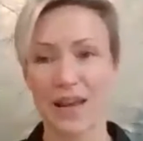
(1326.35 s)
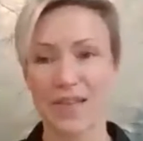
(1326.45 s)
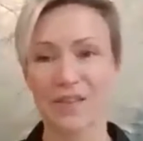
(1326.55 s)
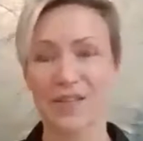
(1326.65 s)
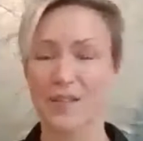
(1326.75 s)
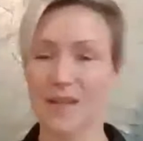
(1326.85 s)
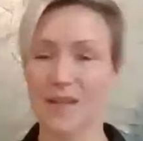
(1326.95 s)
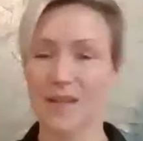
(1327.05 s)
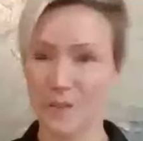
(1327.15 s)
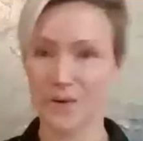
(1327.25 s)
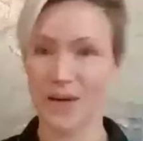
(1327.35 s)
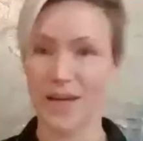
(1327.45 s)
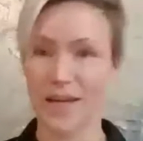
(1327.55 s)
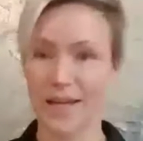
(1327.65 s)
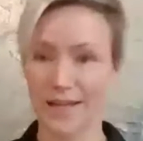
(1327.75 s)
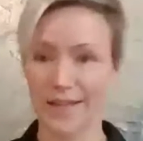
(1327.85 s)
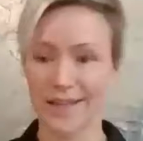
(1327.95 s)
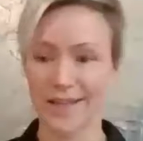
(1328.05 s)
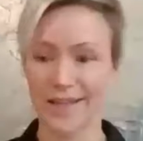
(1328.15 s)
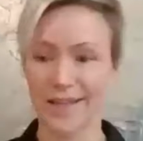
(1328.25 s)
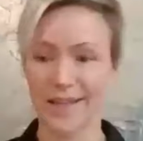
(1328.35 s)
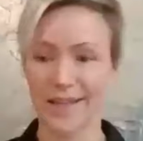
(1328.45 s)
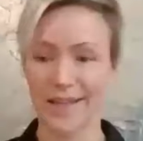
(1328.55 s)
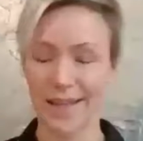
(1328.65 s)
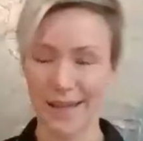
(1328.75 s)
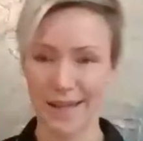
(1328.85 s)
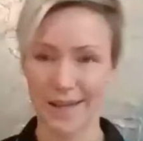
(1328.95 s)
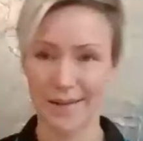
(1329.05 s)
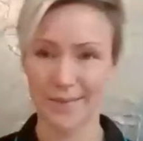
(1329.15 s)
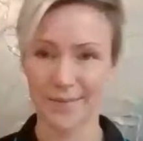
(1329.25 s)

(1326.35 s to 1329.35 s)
Sustainable is key.